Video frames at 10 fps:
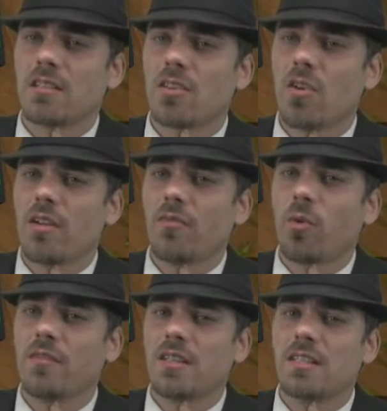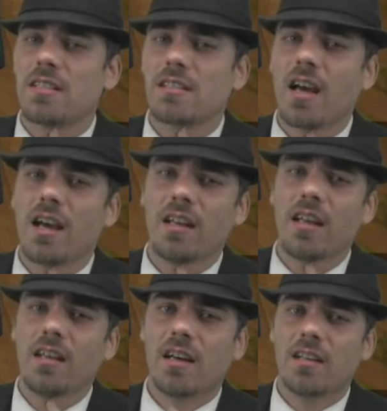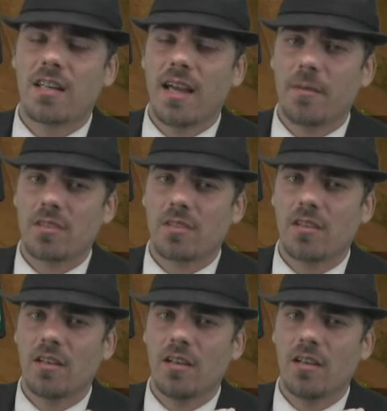So if one of these is not an untapped